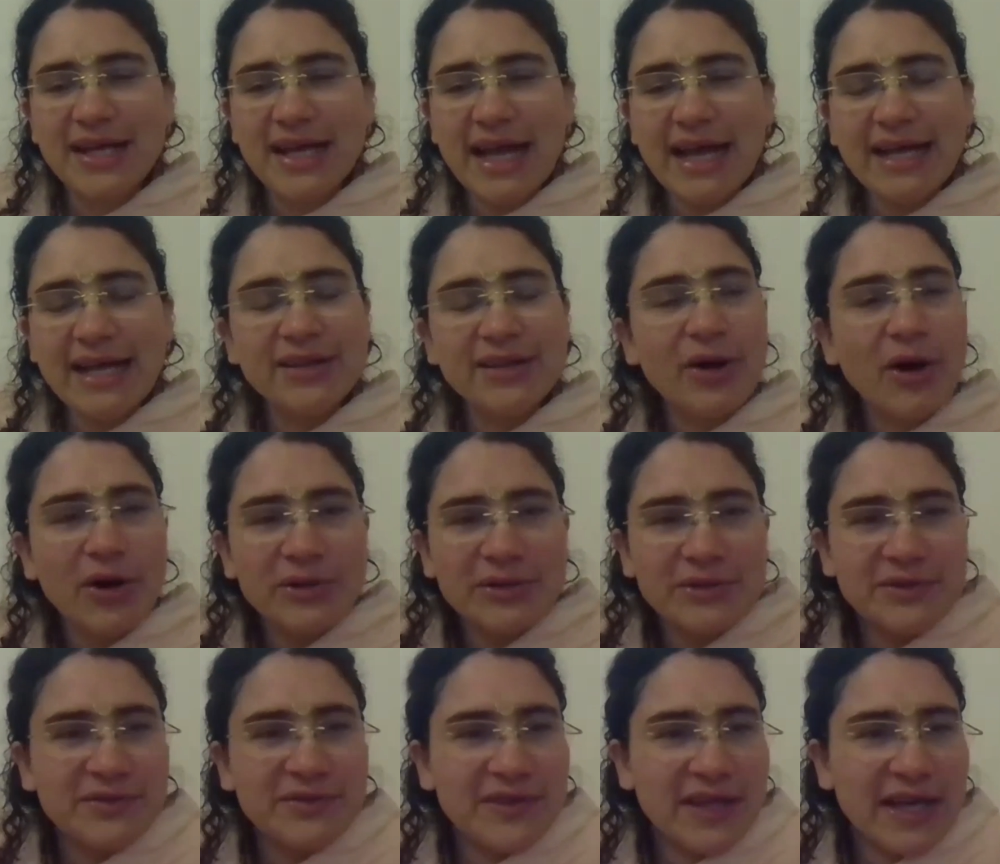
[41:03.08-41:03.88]
And
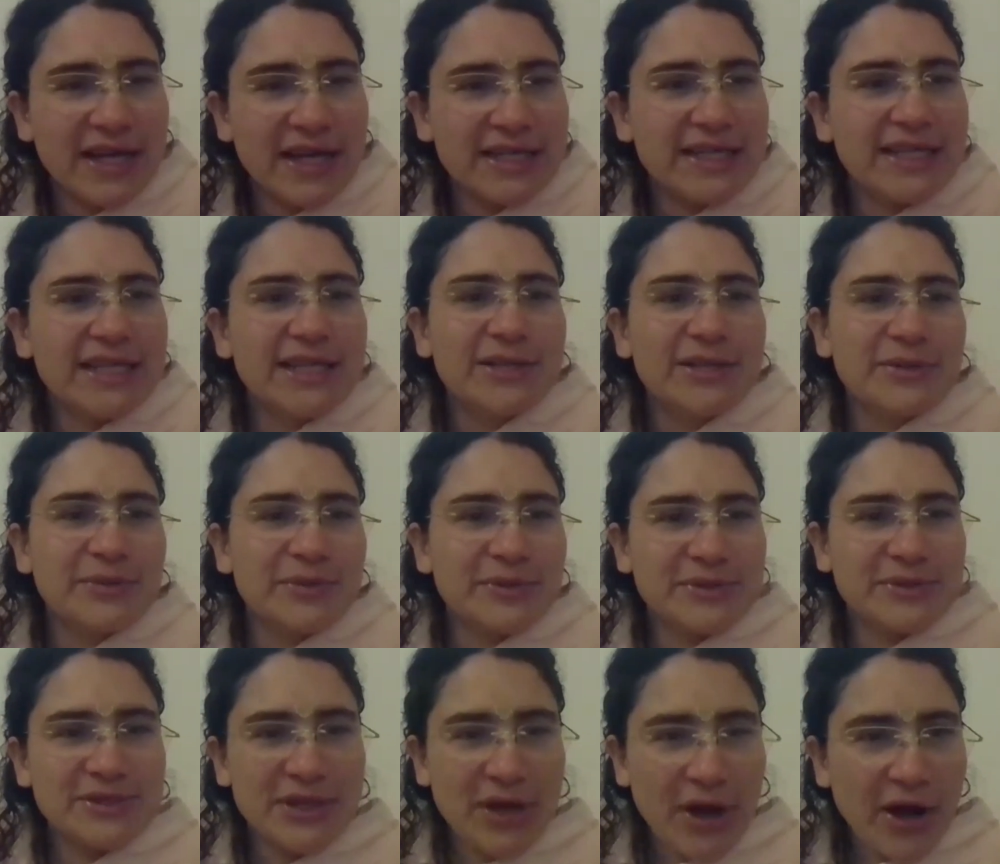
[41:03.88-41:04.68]
all of that
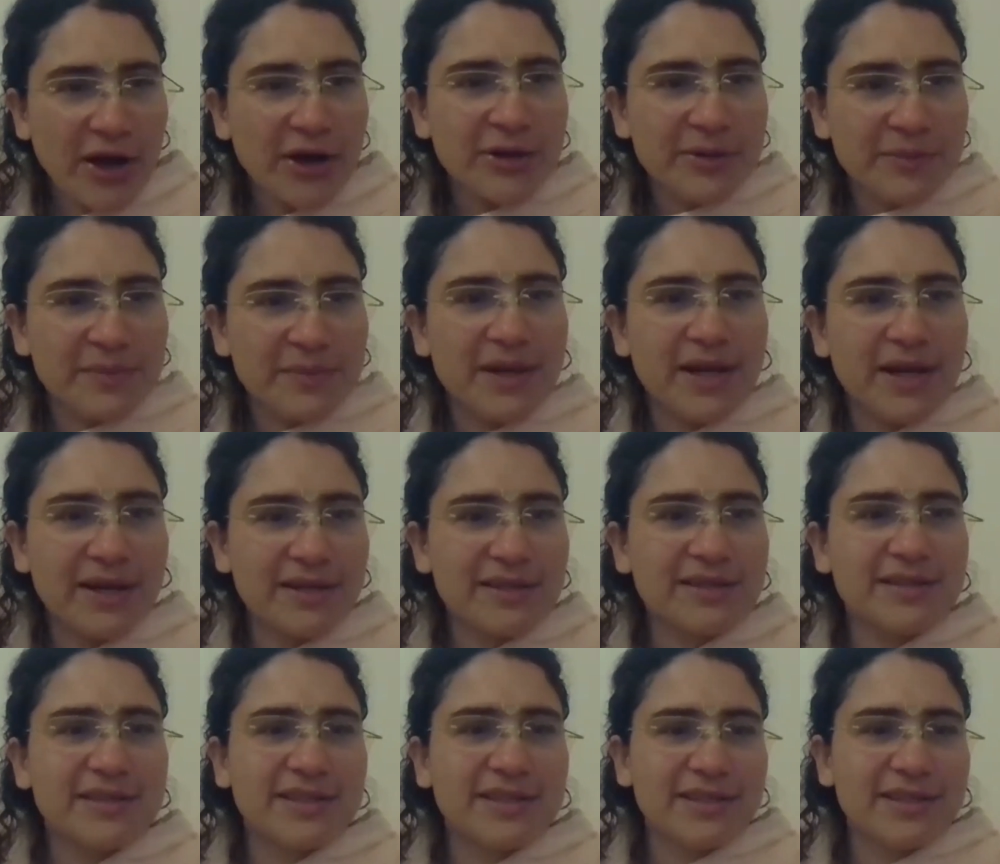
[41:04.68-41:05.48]
equals
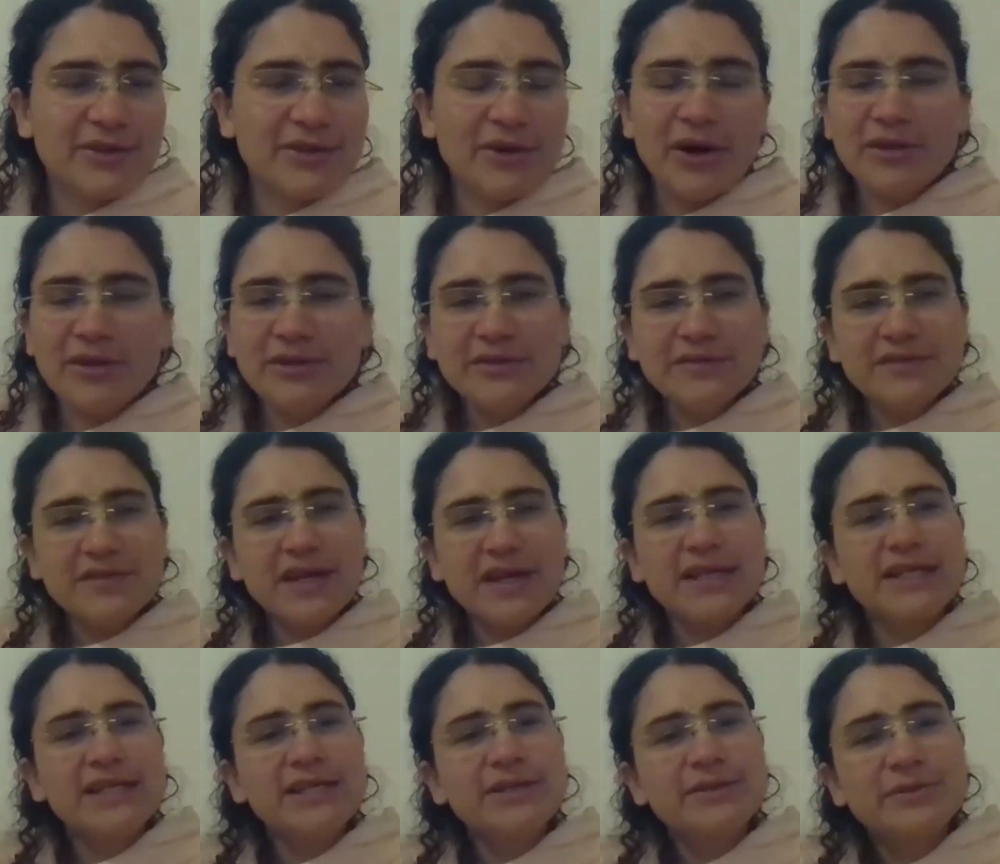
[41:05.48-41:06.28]
karma, you know, all of
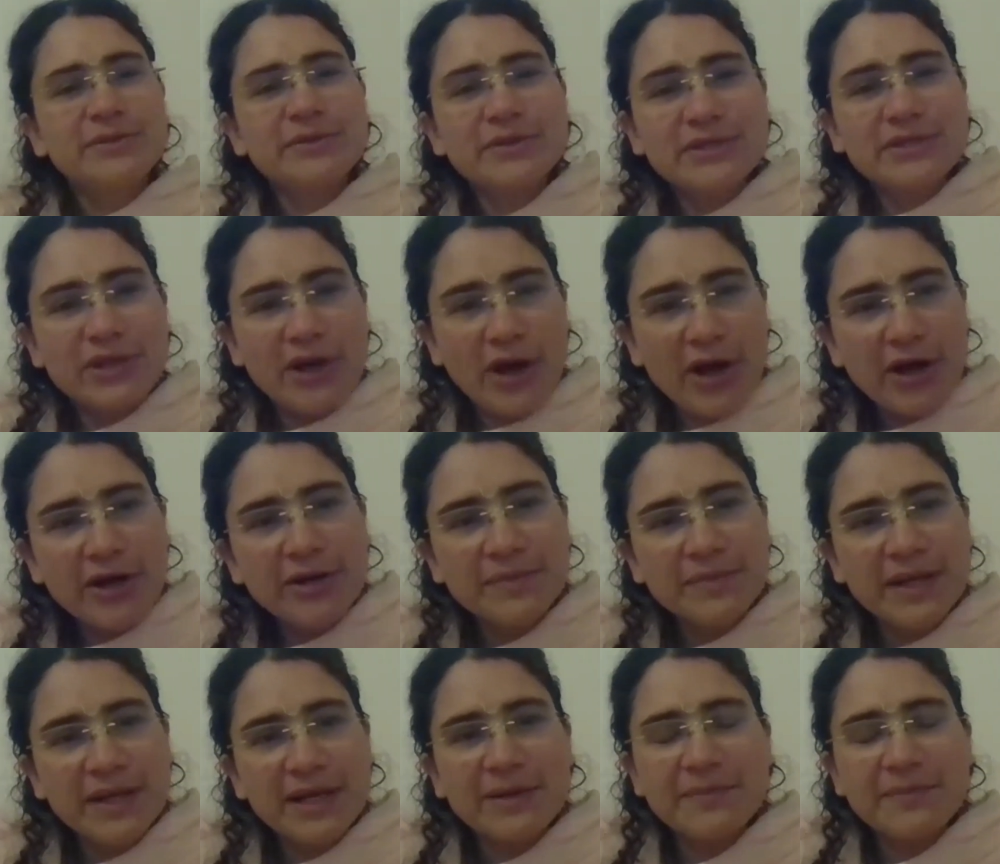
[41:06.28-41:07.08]
that equals
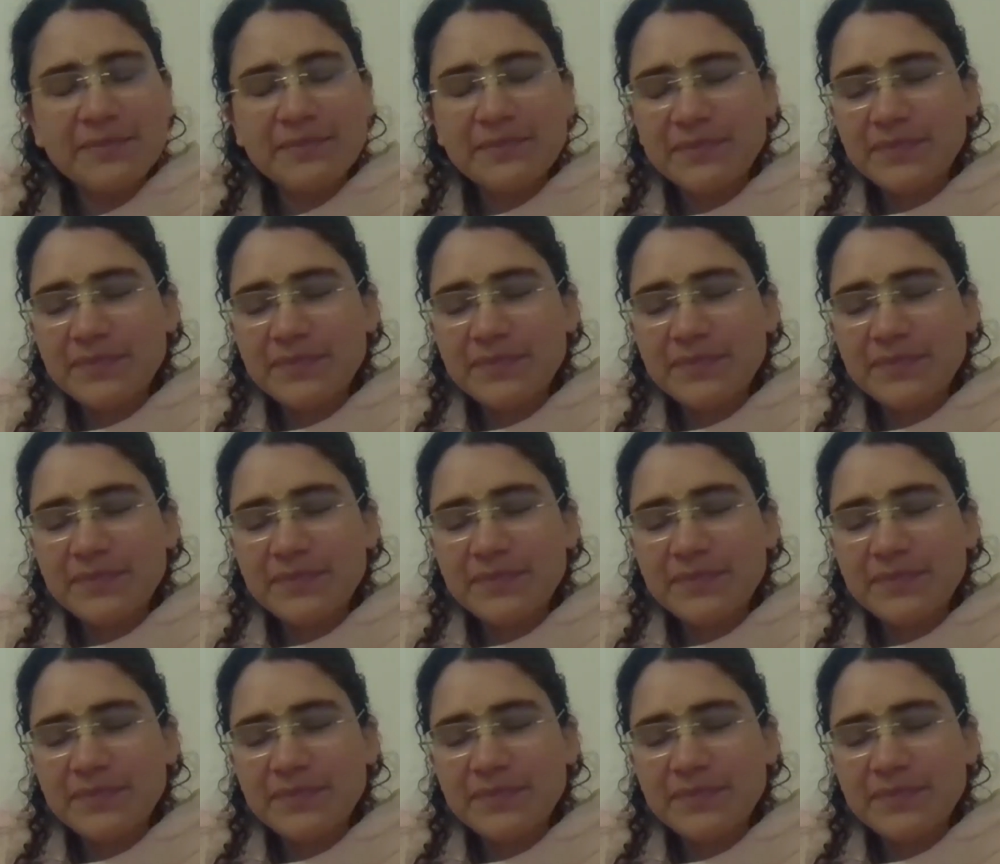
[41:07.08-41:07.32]
karma.